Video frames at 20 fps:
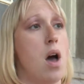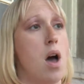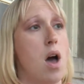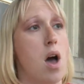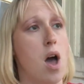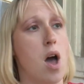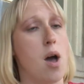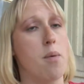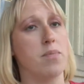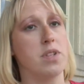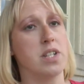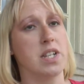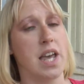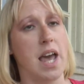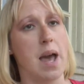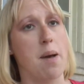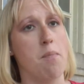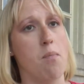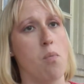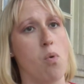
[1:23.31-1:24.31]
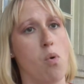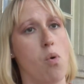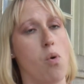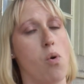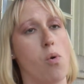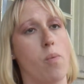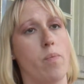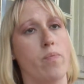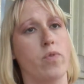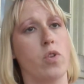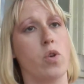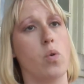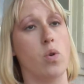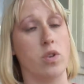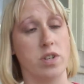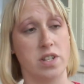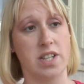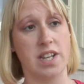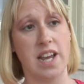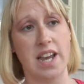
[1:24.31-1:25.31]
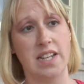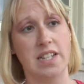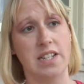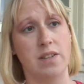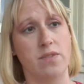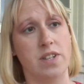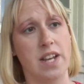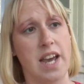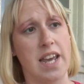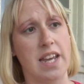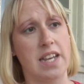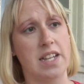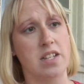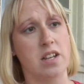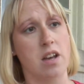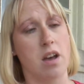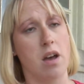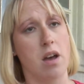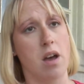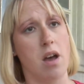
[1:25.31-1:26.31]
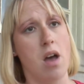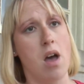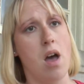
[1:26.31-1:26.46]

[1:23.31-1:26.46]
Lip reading: to get more quantitative data.